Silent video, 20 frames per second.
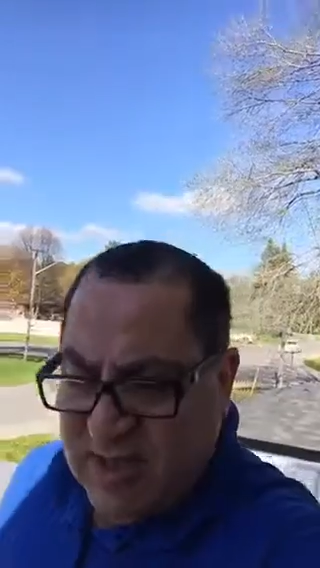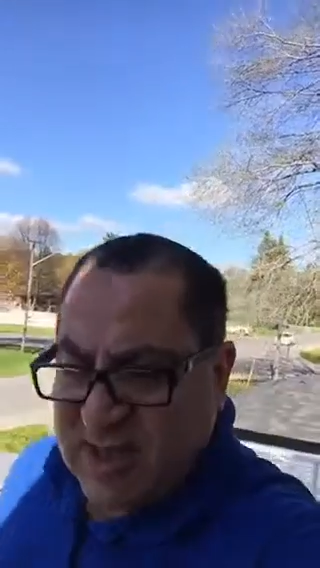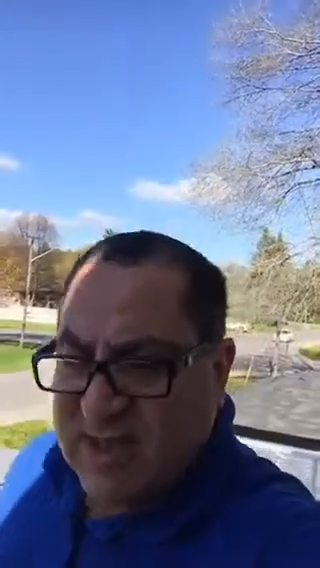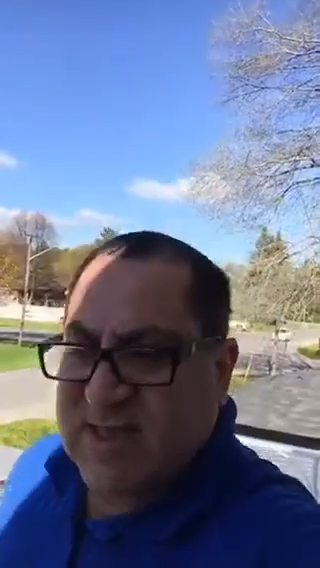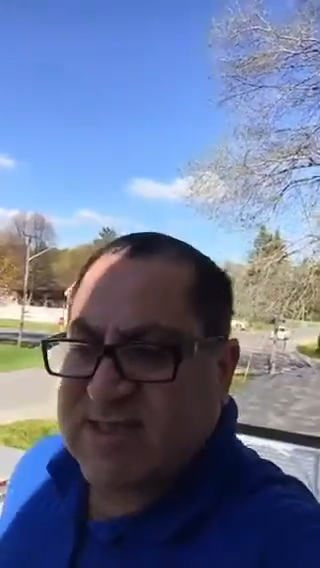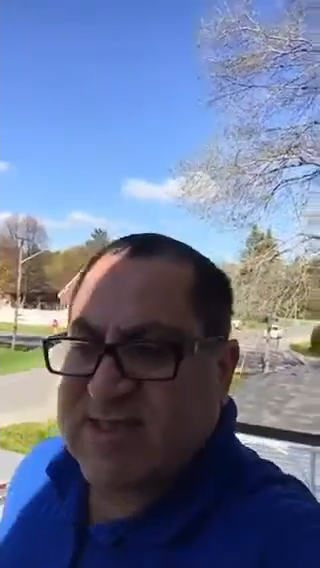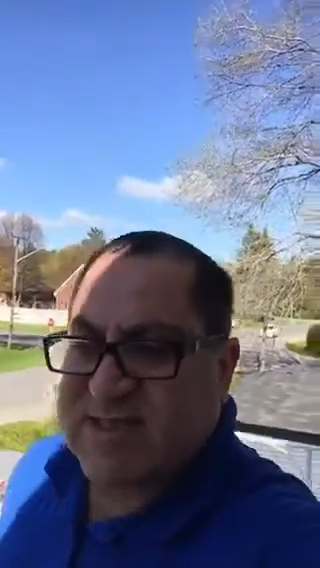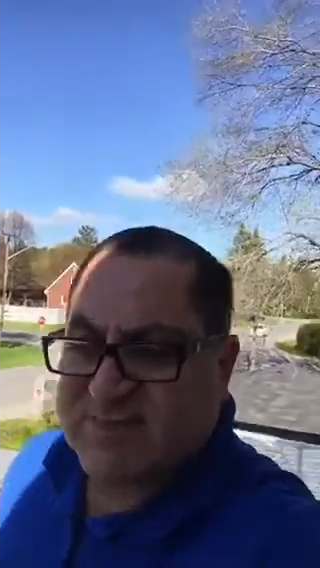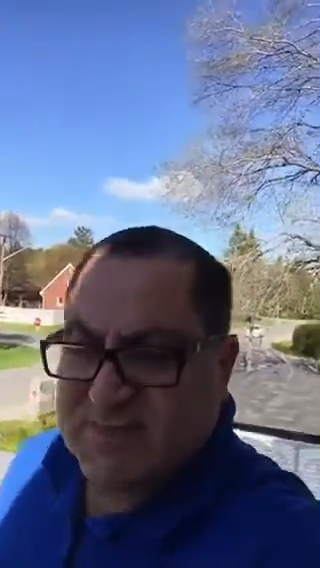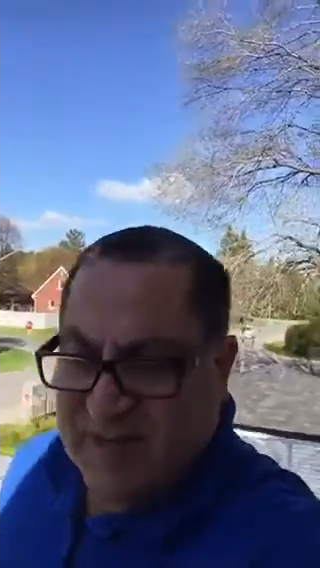
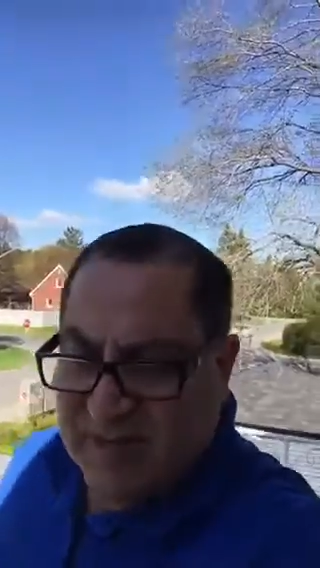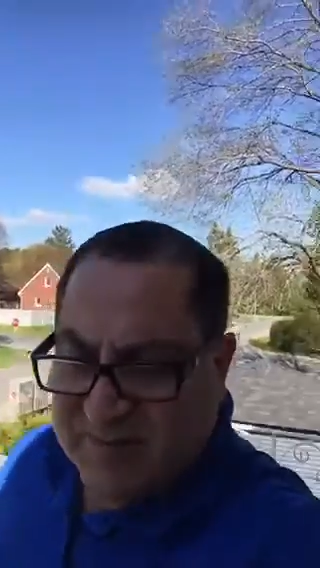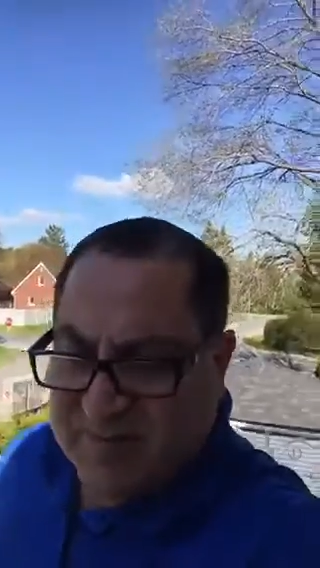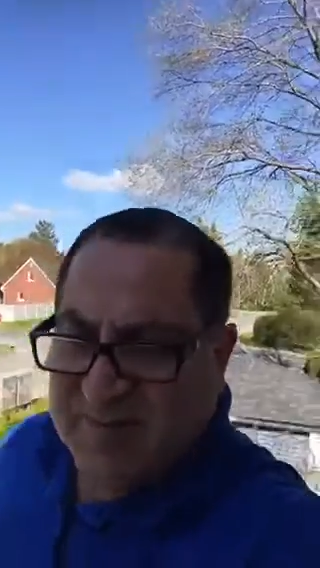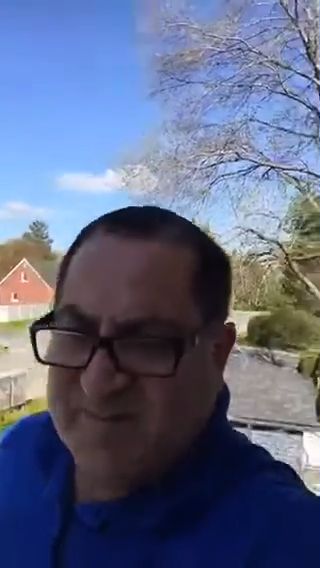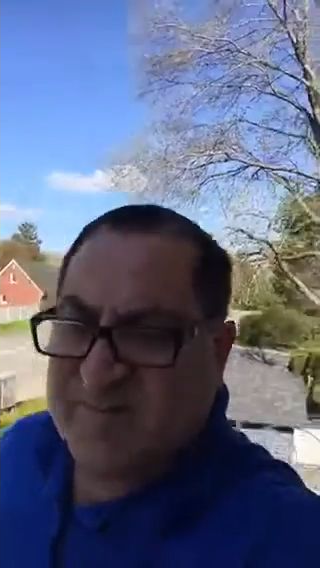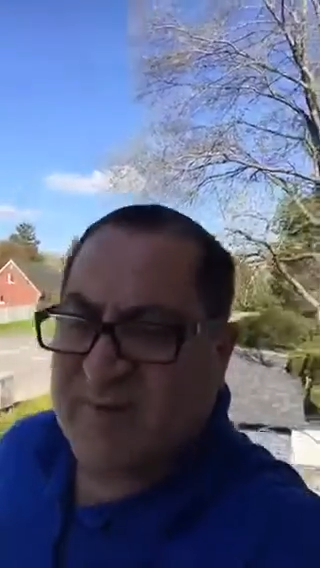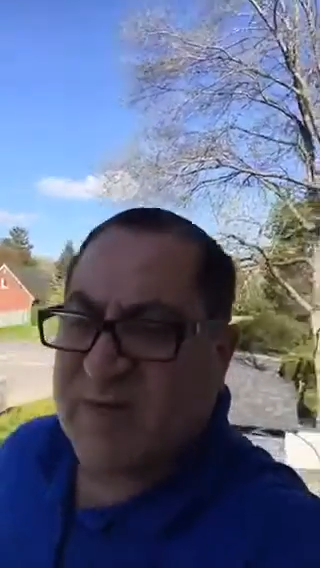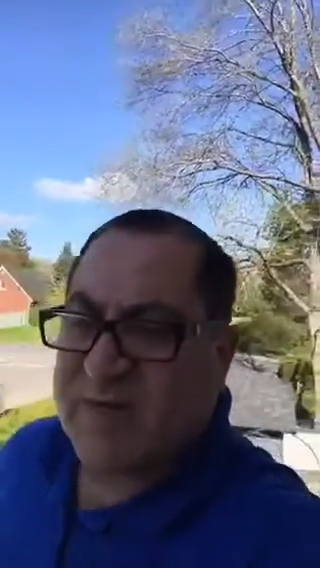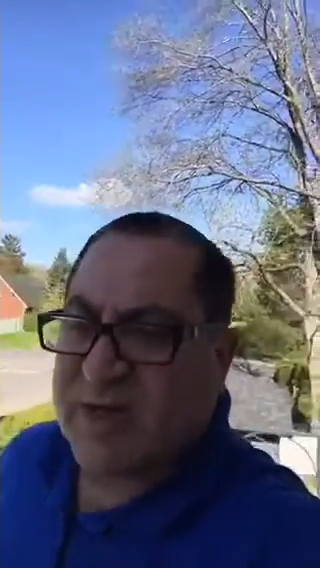Let's pick up the
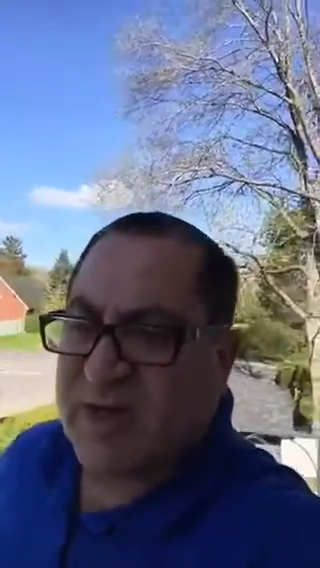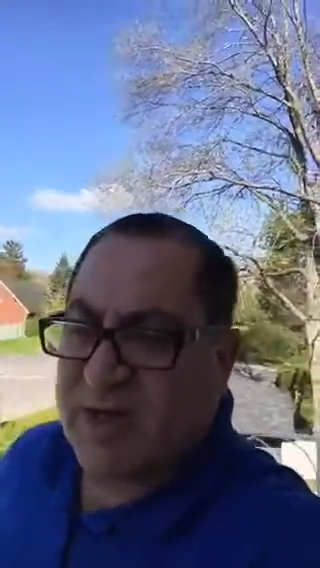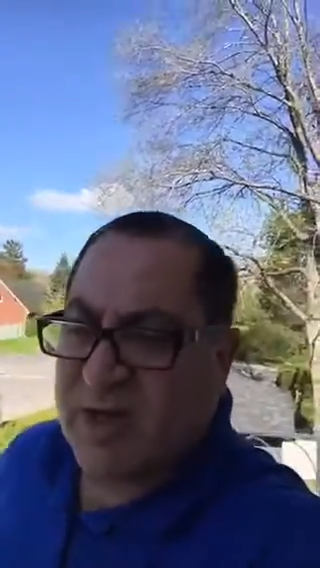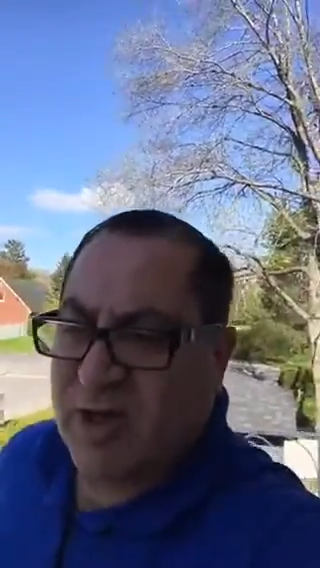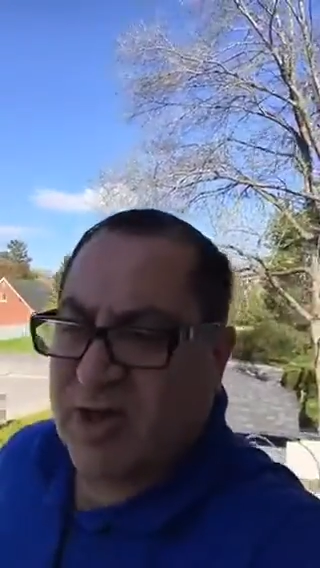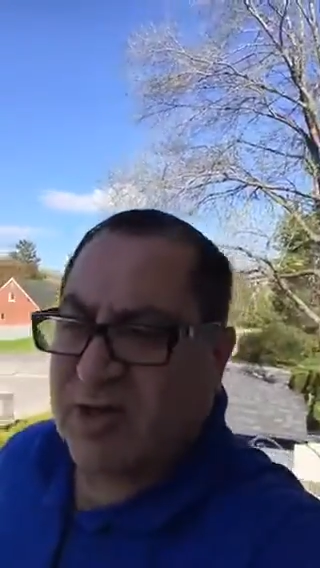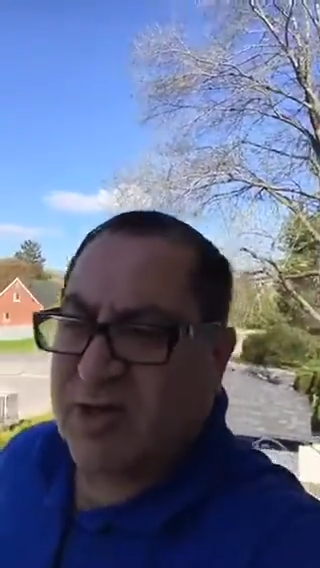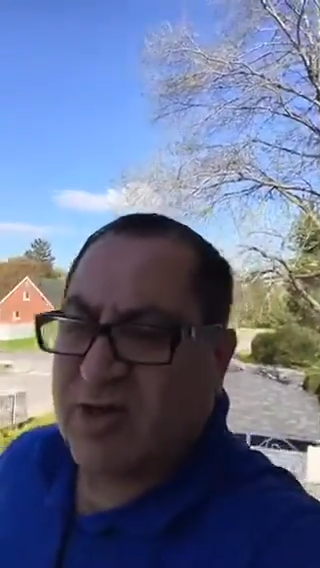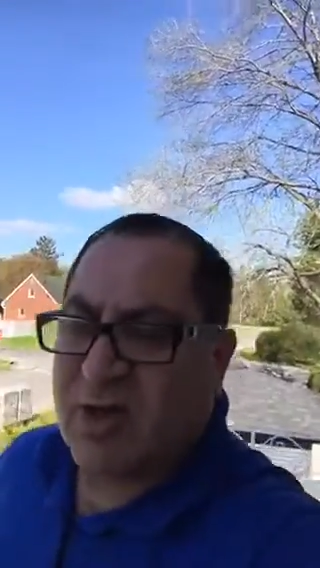phone and call